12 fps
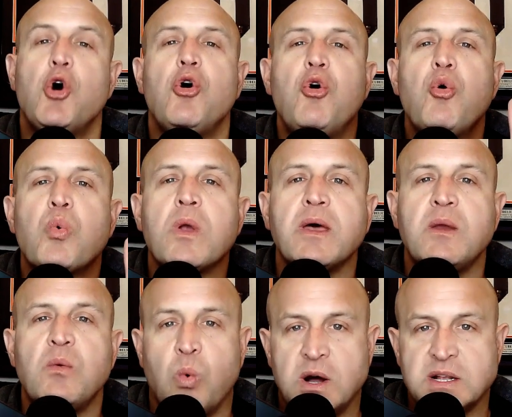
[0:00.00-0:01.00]
Who really
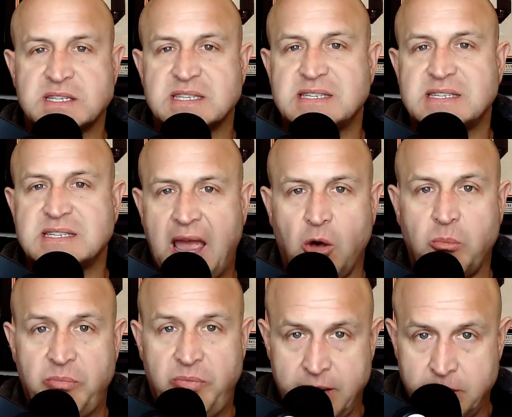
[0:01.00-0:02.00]
wants to
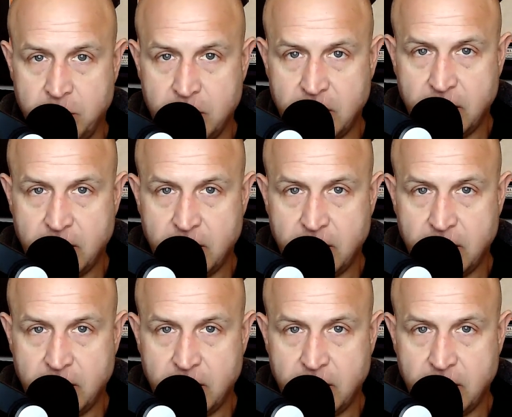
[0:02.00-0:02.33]
help them?